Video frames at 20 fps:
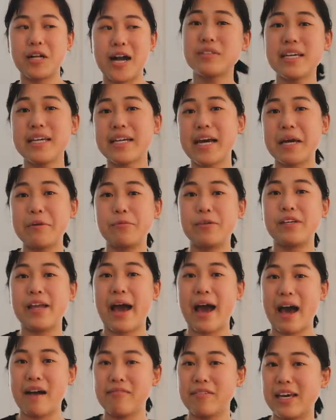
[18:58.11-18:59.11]
I think I would
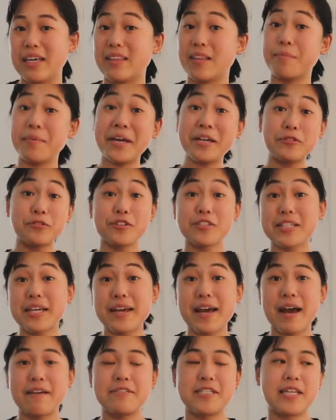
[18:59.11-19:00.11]
have like the patrons I
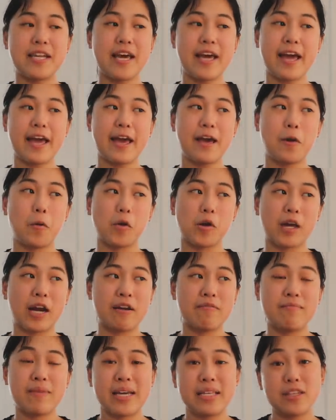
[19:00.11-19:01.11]
have today or
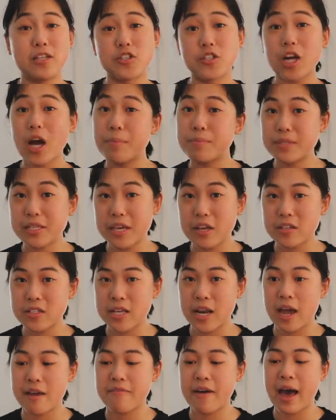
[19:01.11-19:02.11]
have made the shop sales
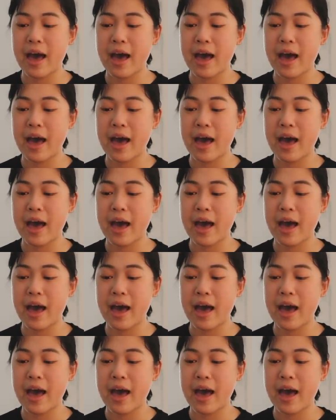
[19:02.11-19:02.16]
that I've